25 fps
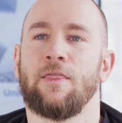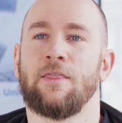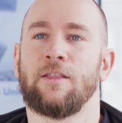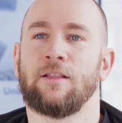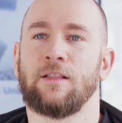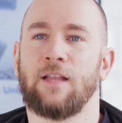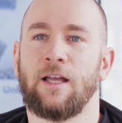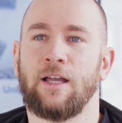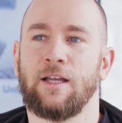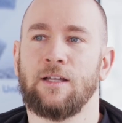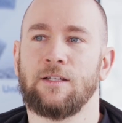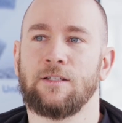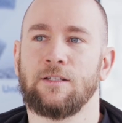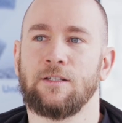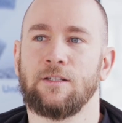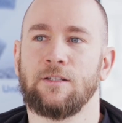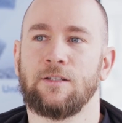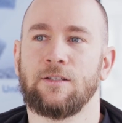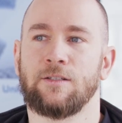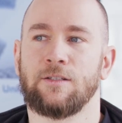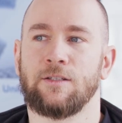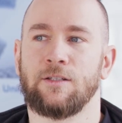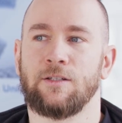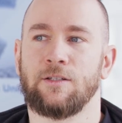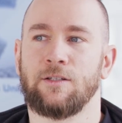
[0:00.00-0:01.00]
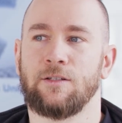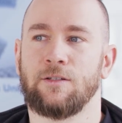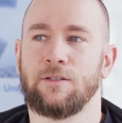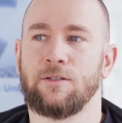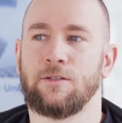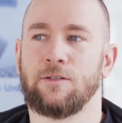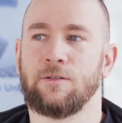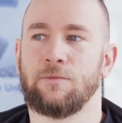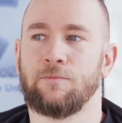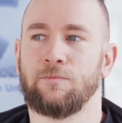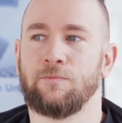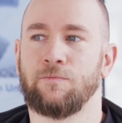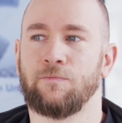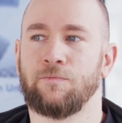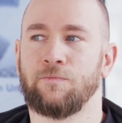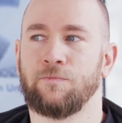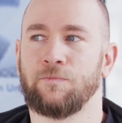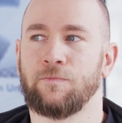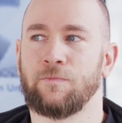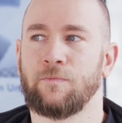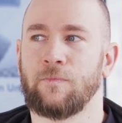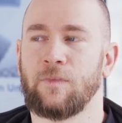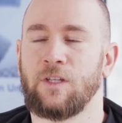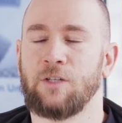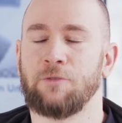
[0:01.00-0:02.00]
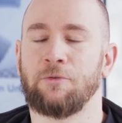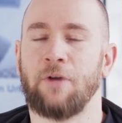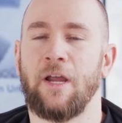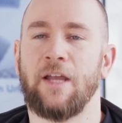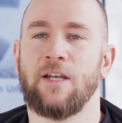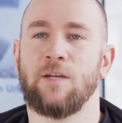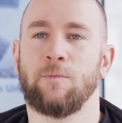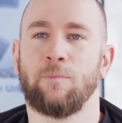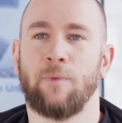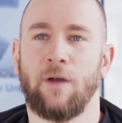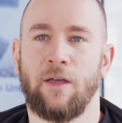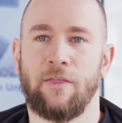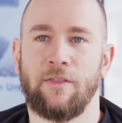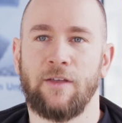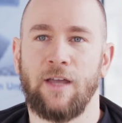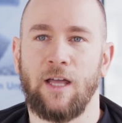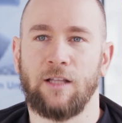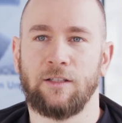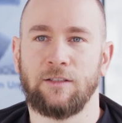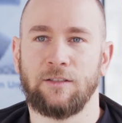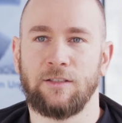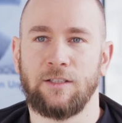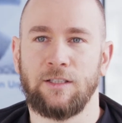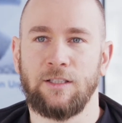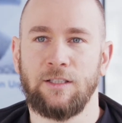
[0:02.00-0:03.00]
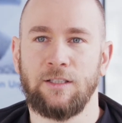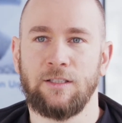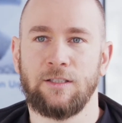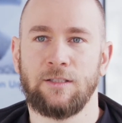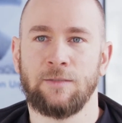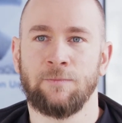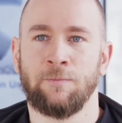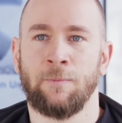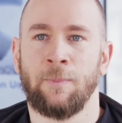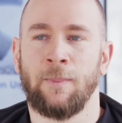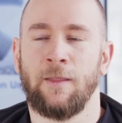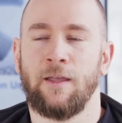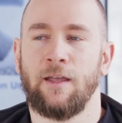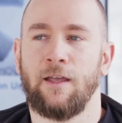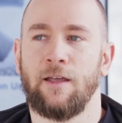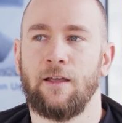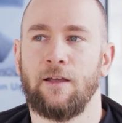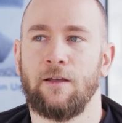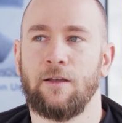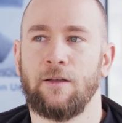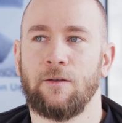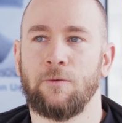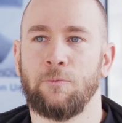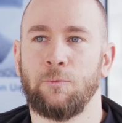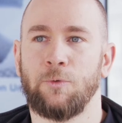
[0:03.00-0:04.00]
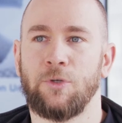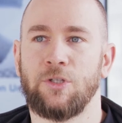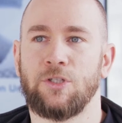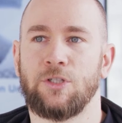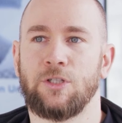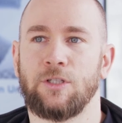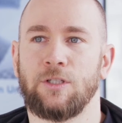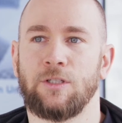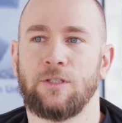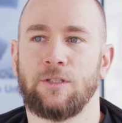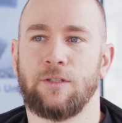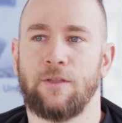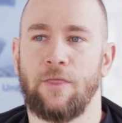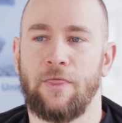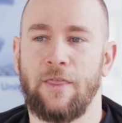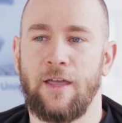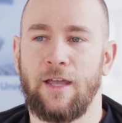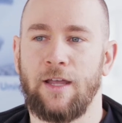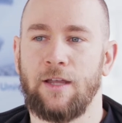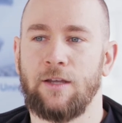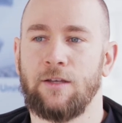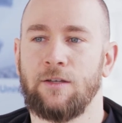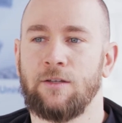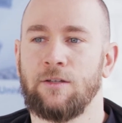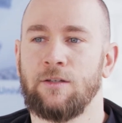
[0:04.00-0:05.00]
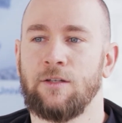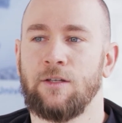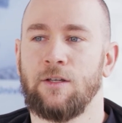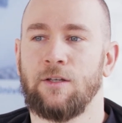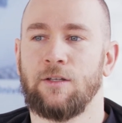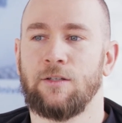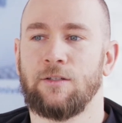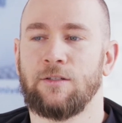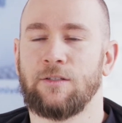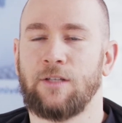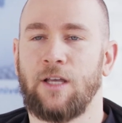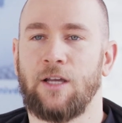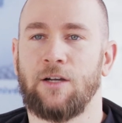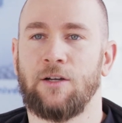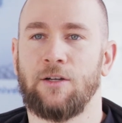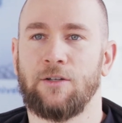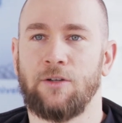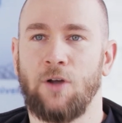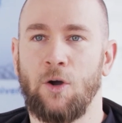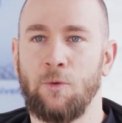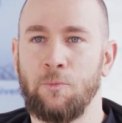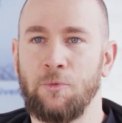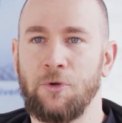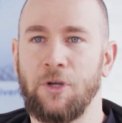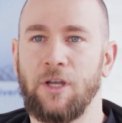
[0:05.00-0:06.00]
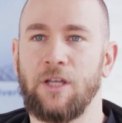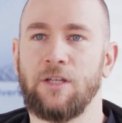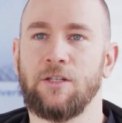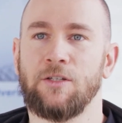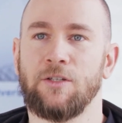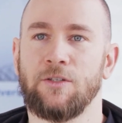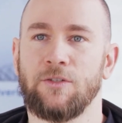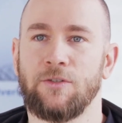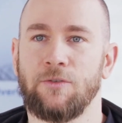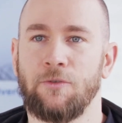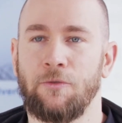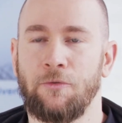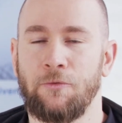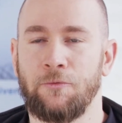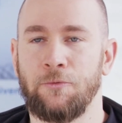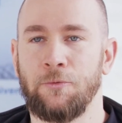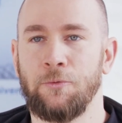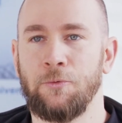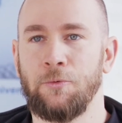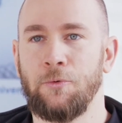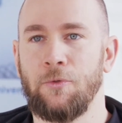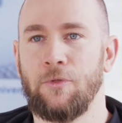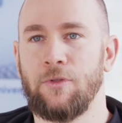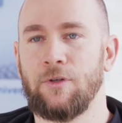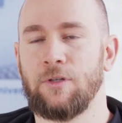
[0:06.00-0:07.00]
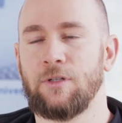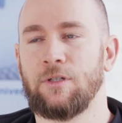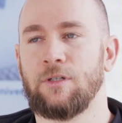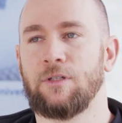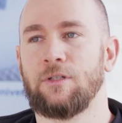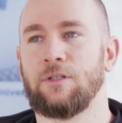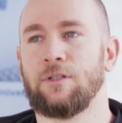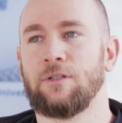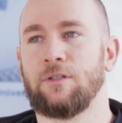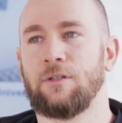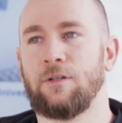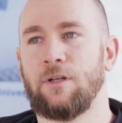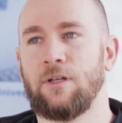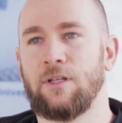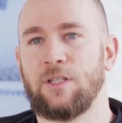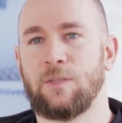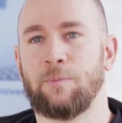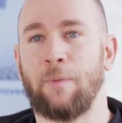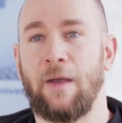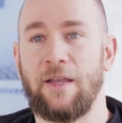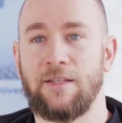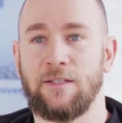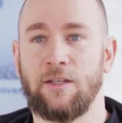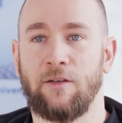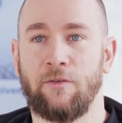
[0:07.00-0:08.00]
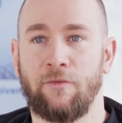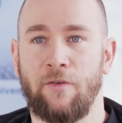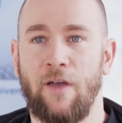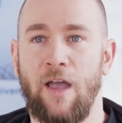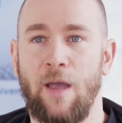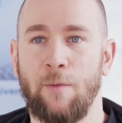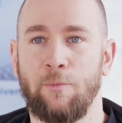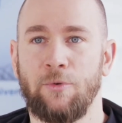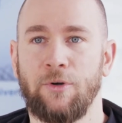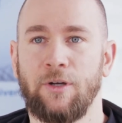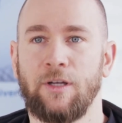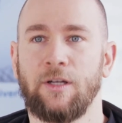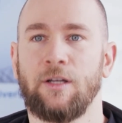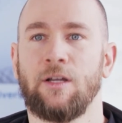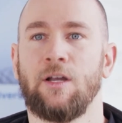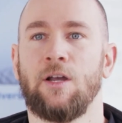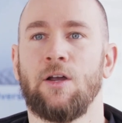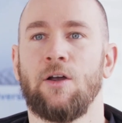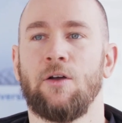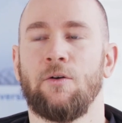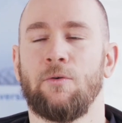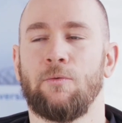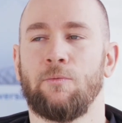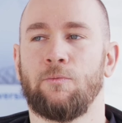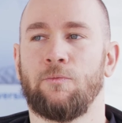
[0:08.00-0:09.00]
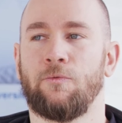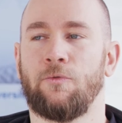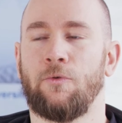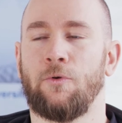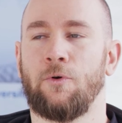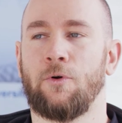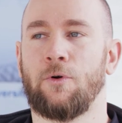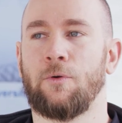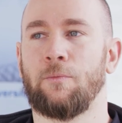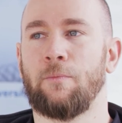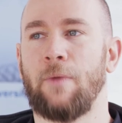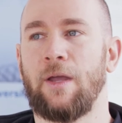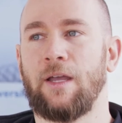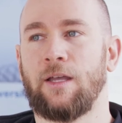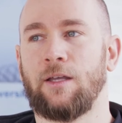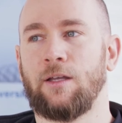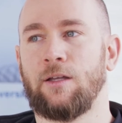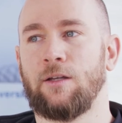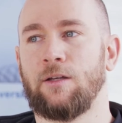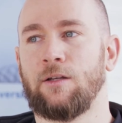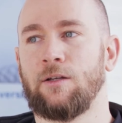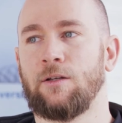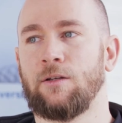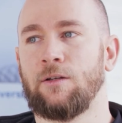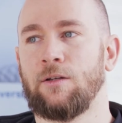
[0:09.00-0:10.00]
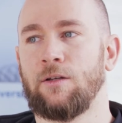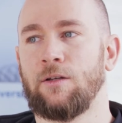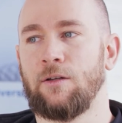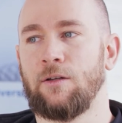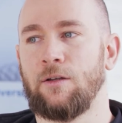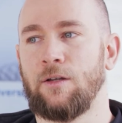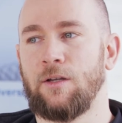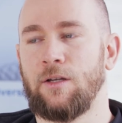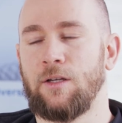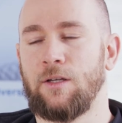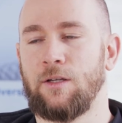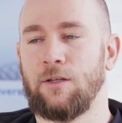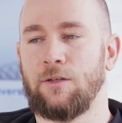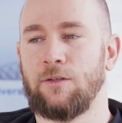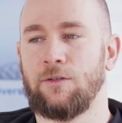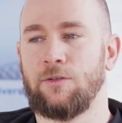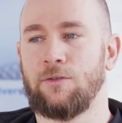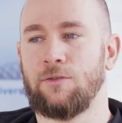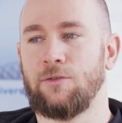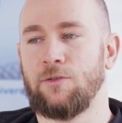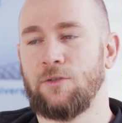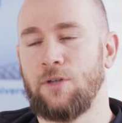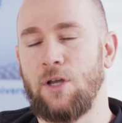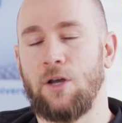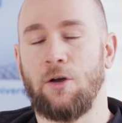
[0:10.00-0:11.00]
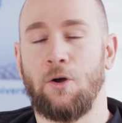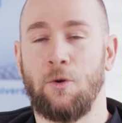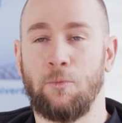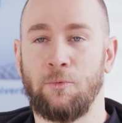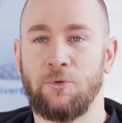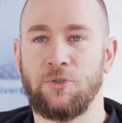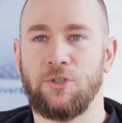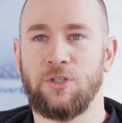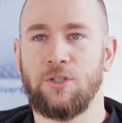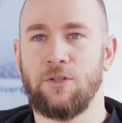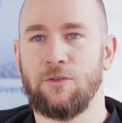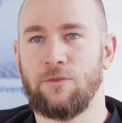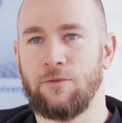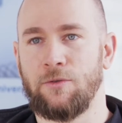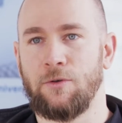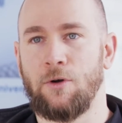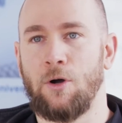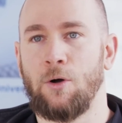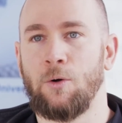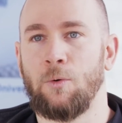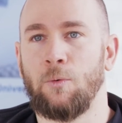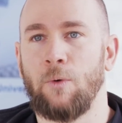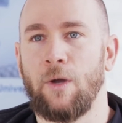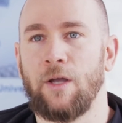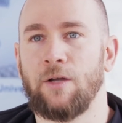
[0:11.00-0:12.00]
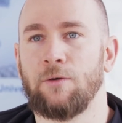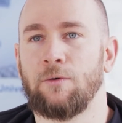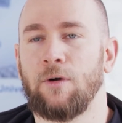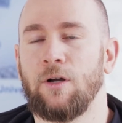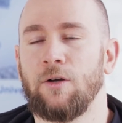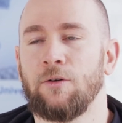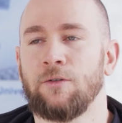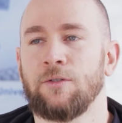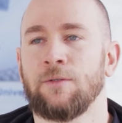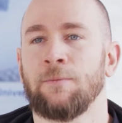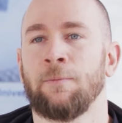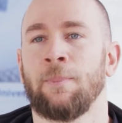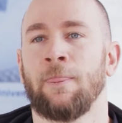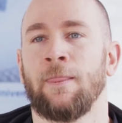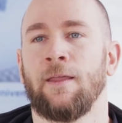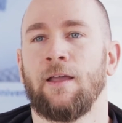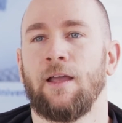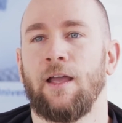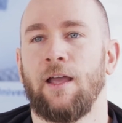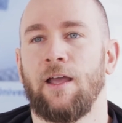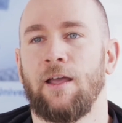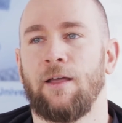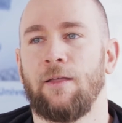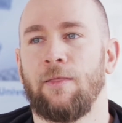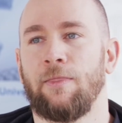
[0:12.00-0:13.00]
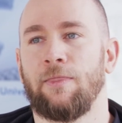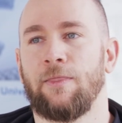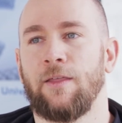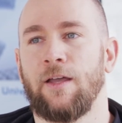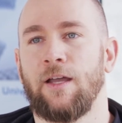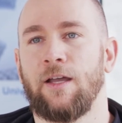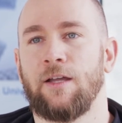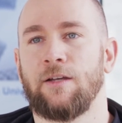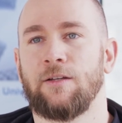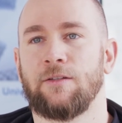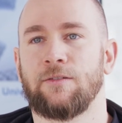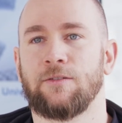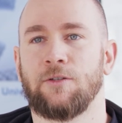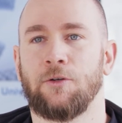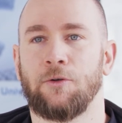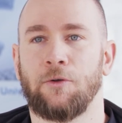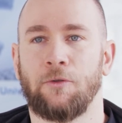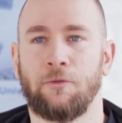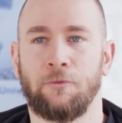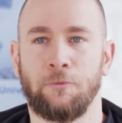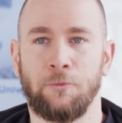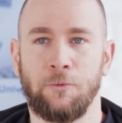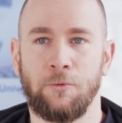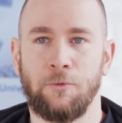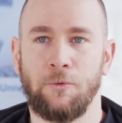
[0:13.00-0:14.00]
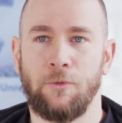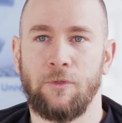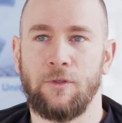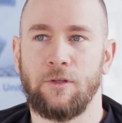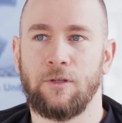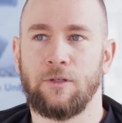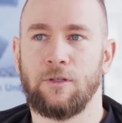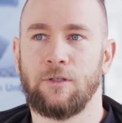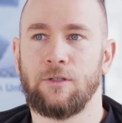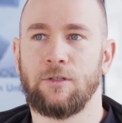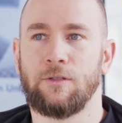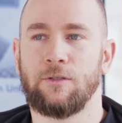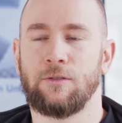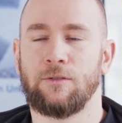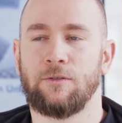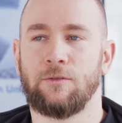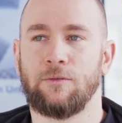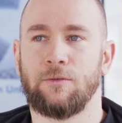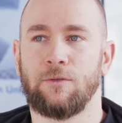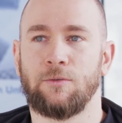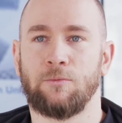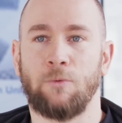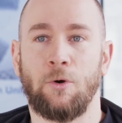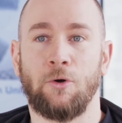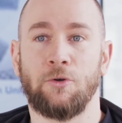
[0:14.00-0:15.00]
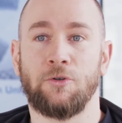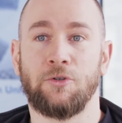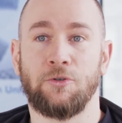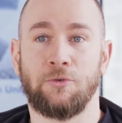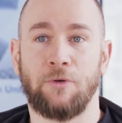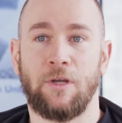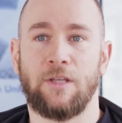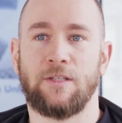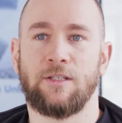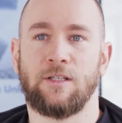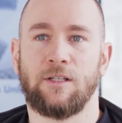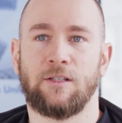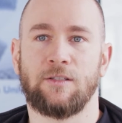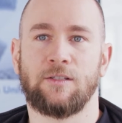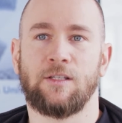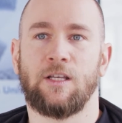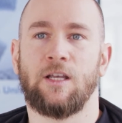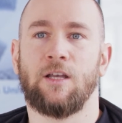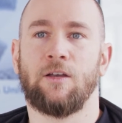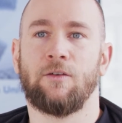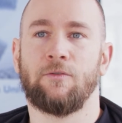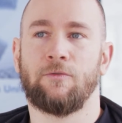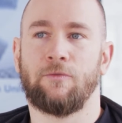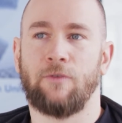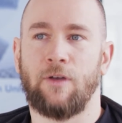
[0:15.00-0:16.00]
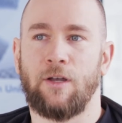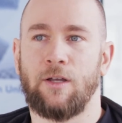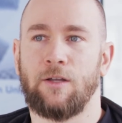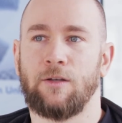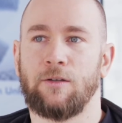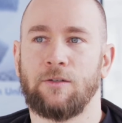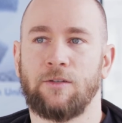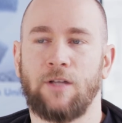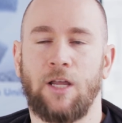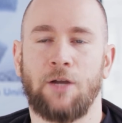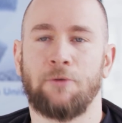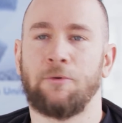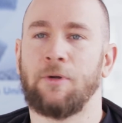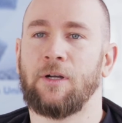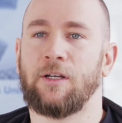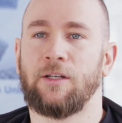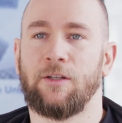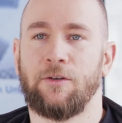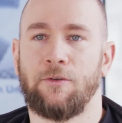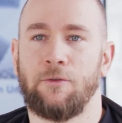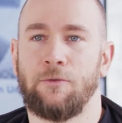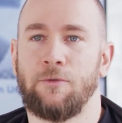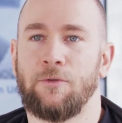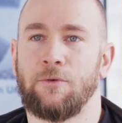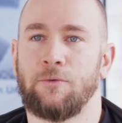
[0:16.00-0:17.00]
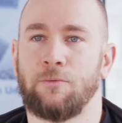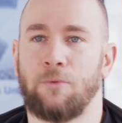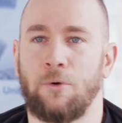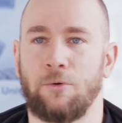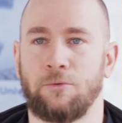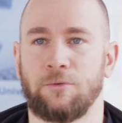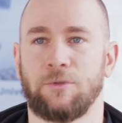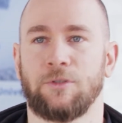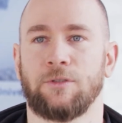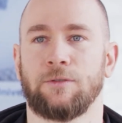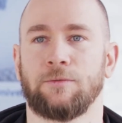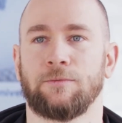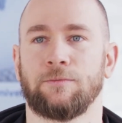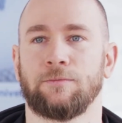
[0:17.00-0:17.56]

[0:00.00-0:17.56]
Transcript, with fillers: The light is um, created by the LEDs, um, which is then scattered homogeneous through the uh, spacer fabric for making it yeah, homogeneous the whole way around. And then it's going through the uh, wound dressing itself and directly to the wound.